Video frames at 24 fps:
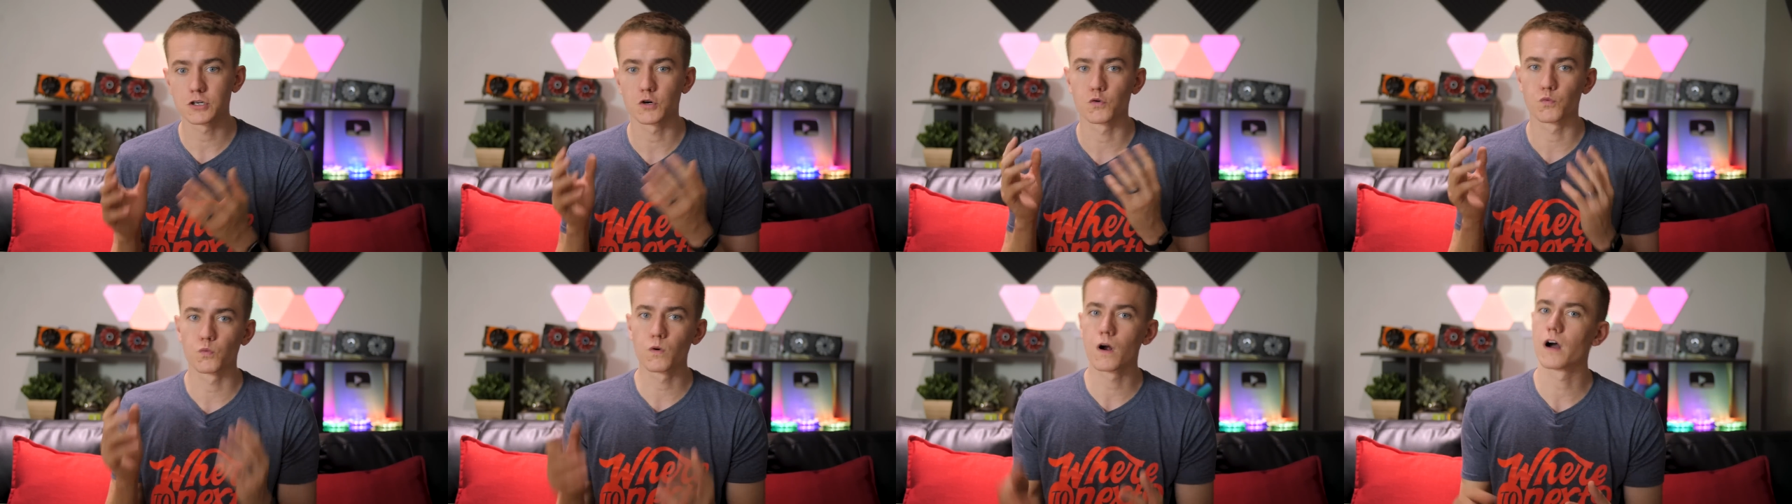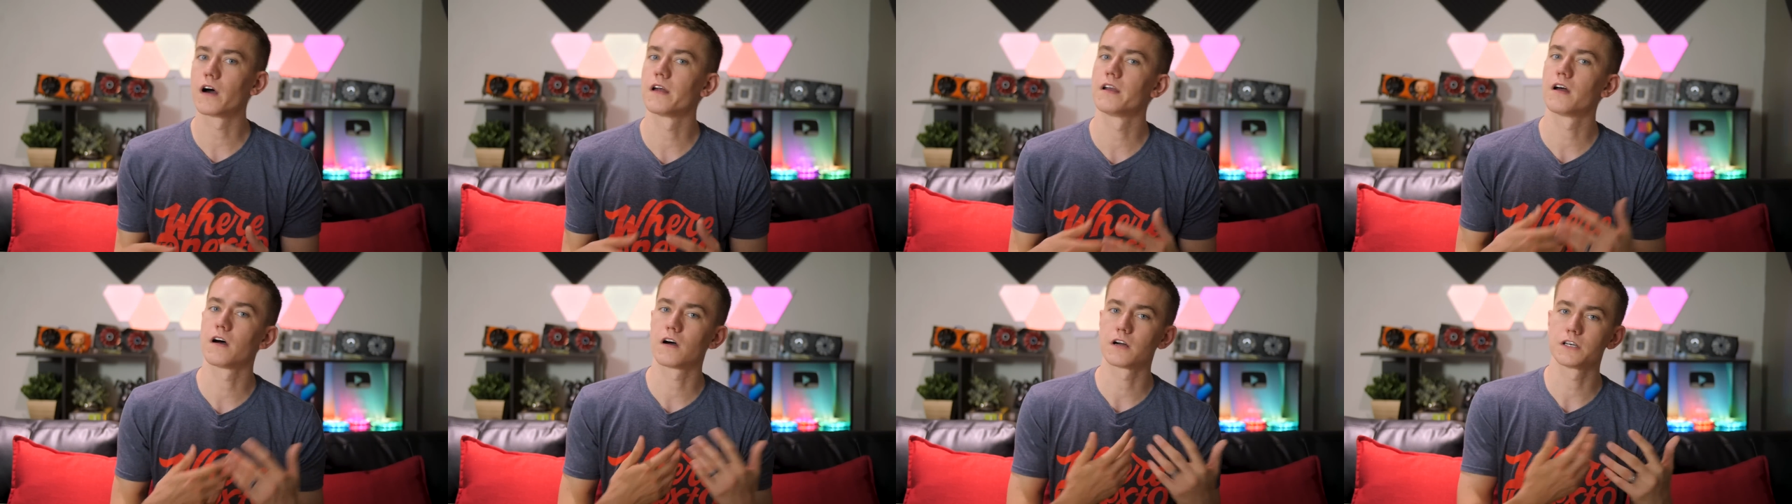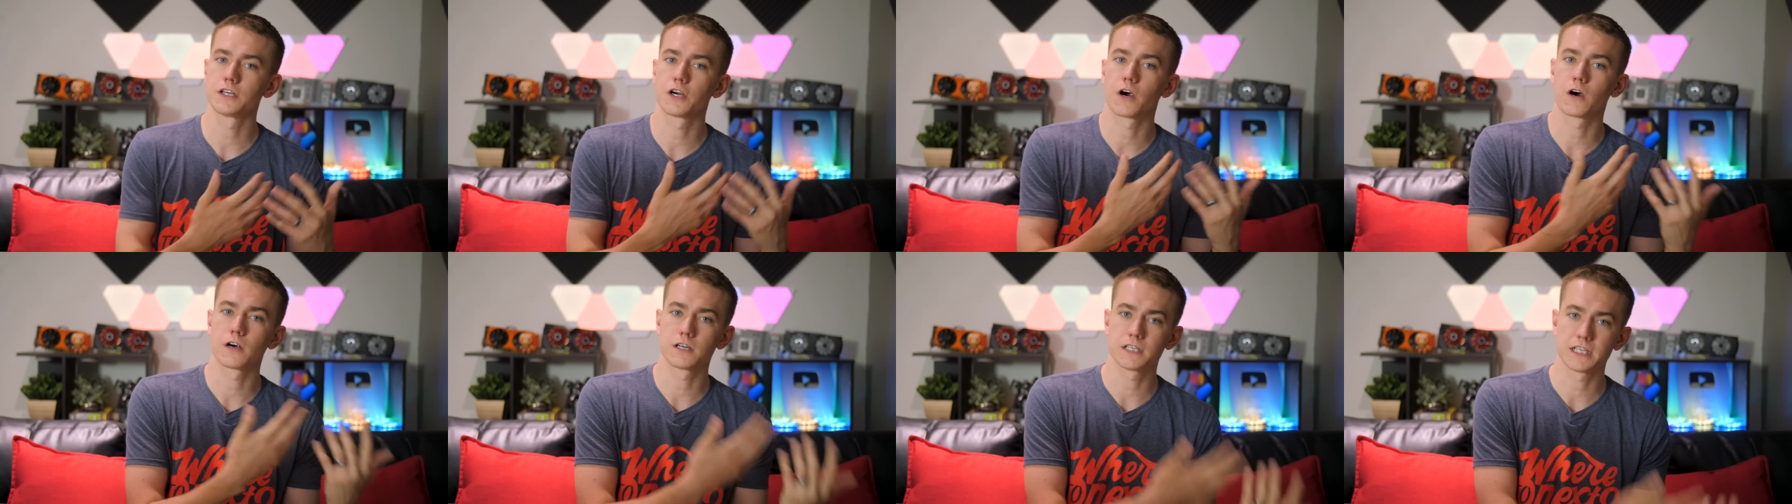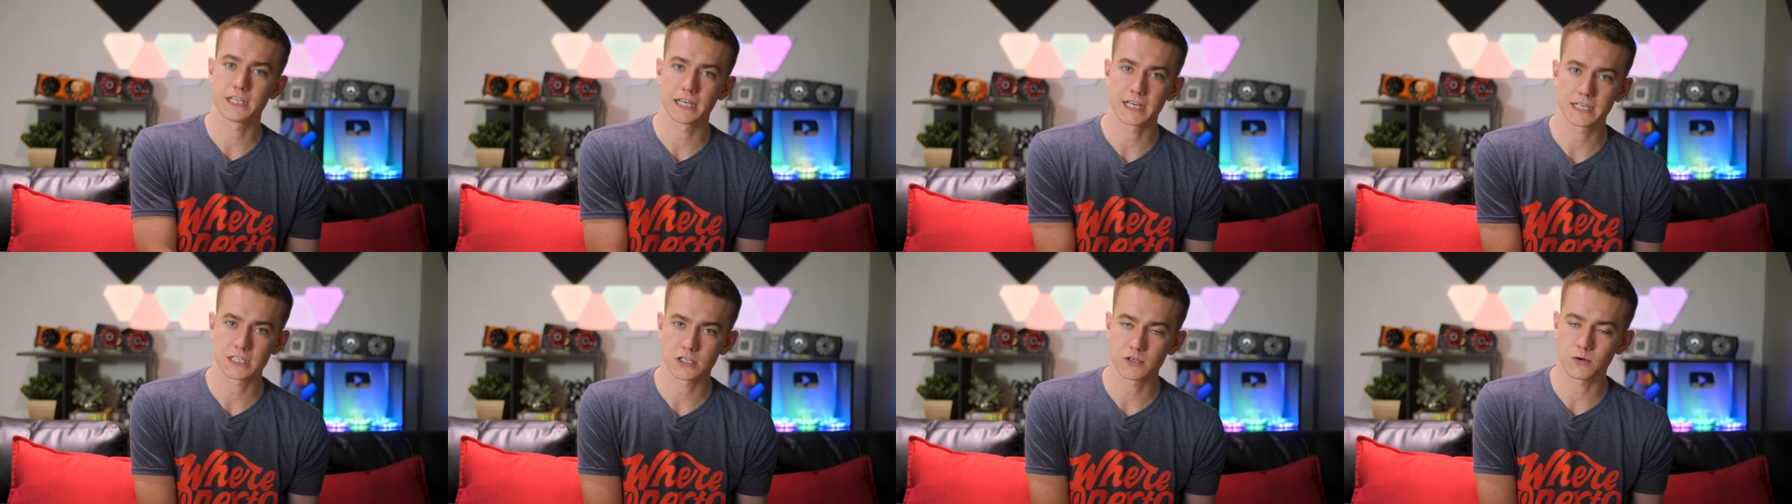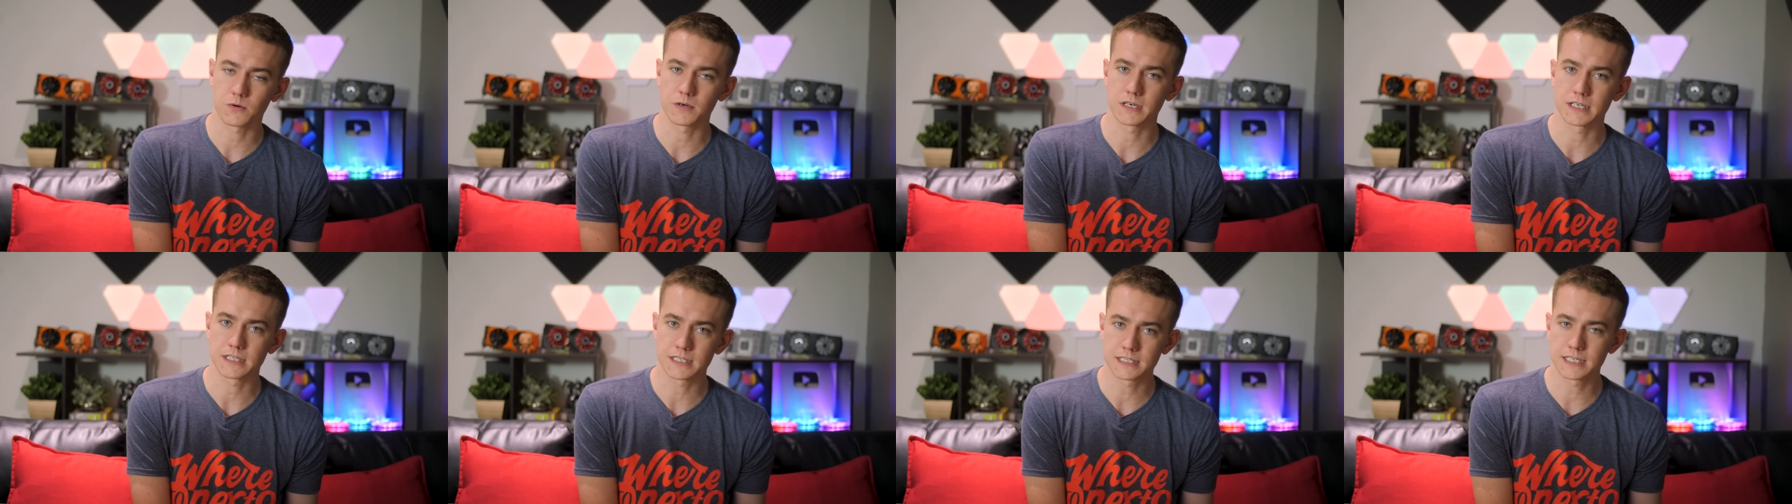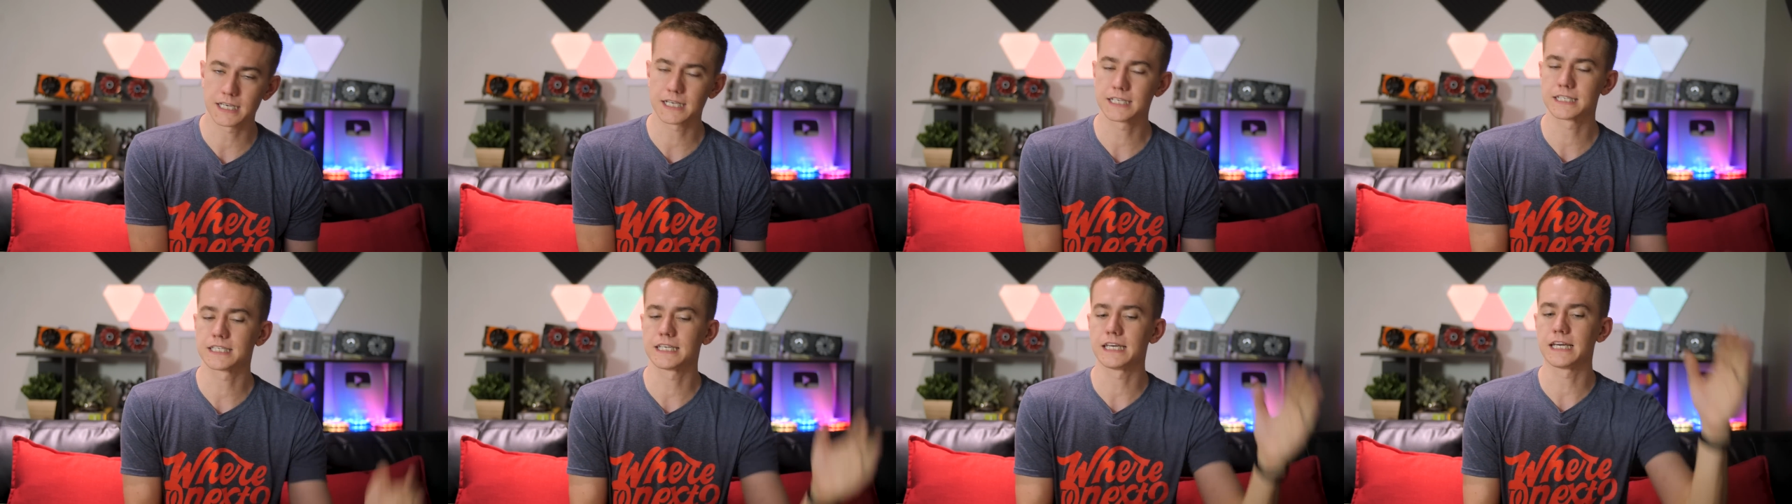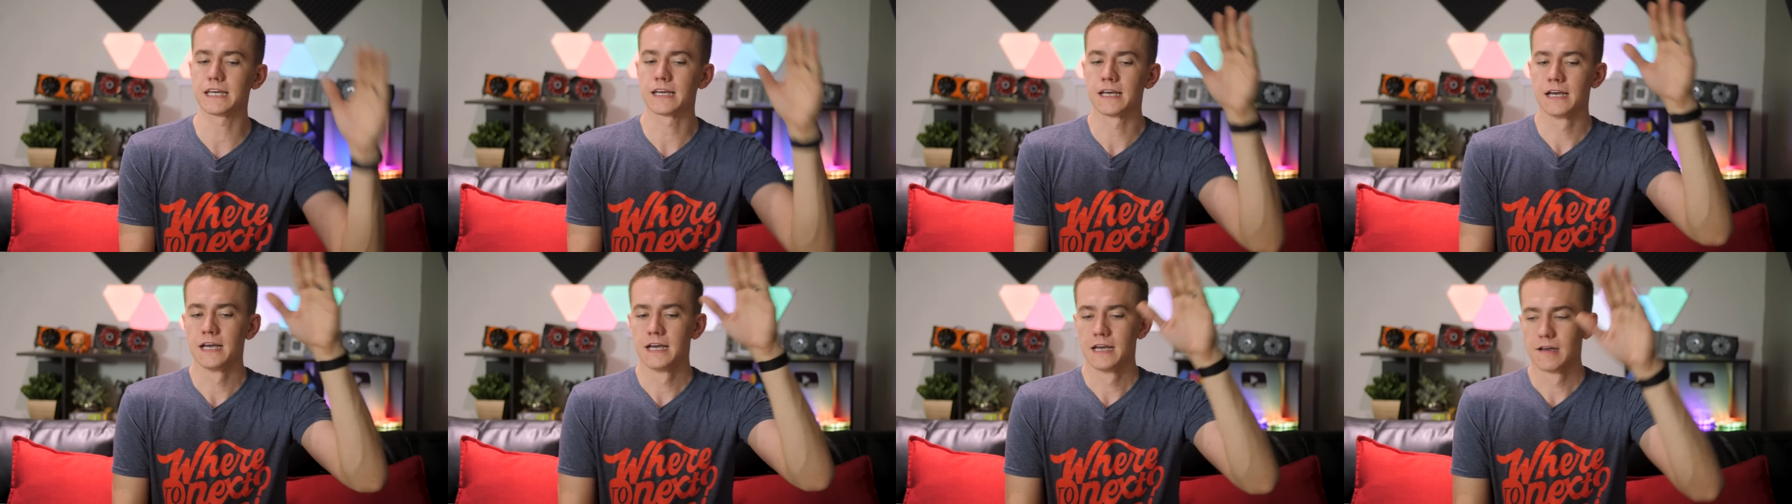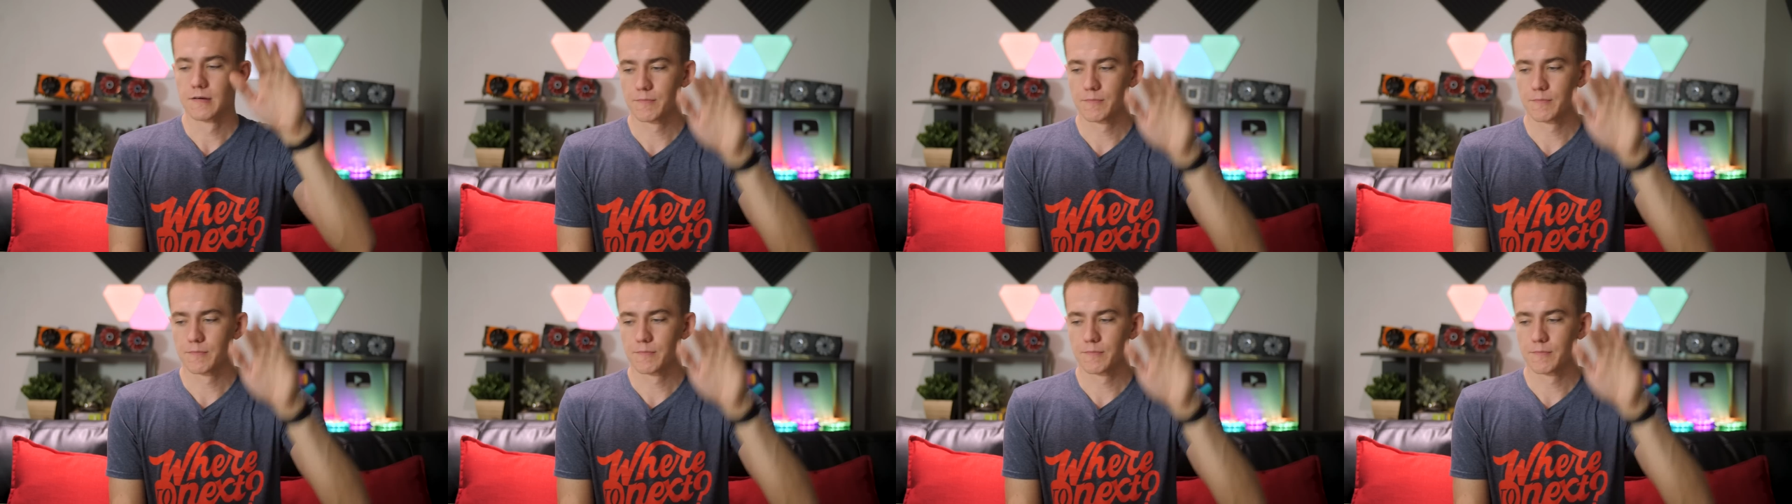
to run on your RTX 2060.